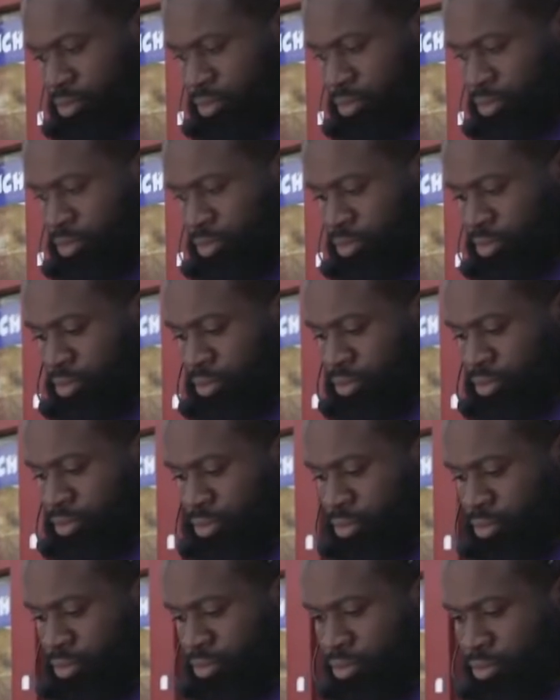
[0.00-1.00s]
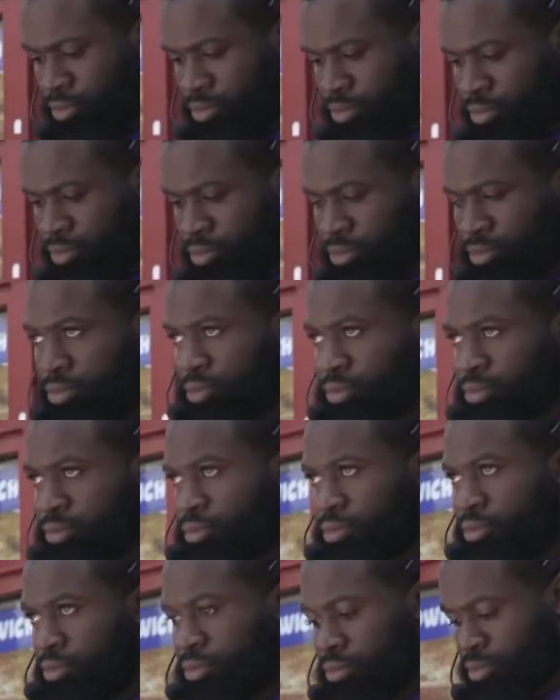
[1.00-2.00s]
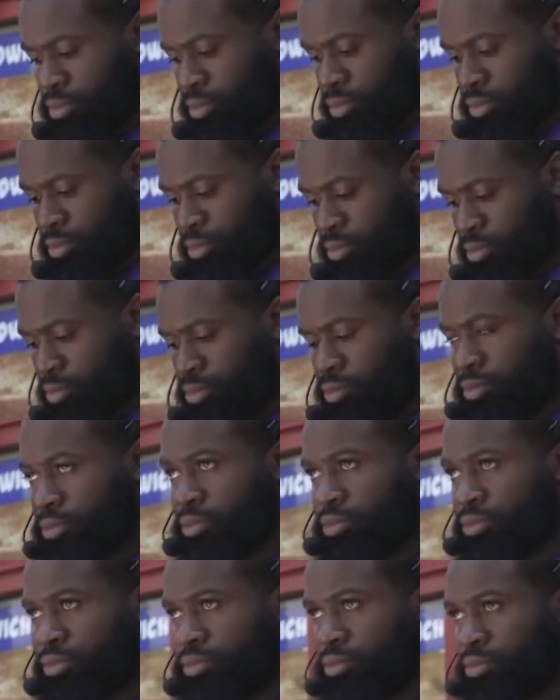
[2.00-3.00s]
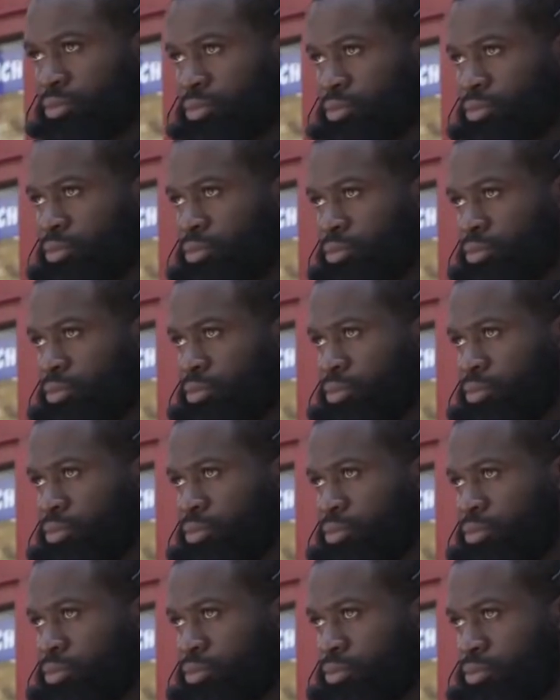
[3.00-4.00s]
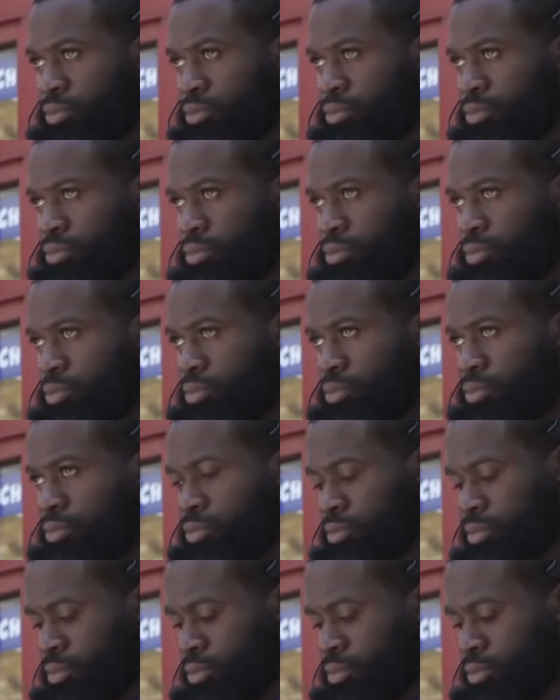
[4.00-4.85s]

(not speaking)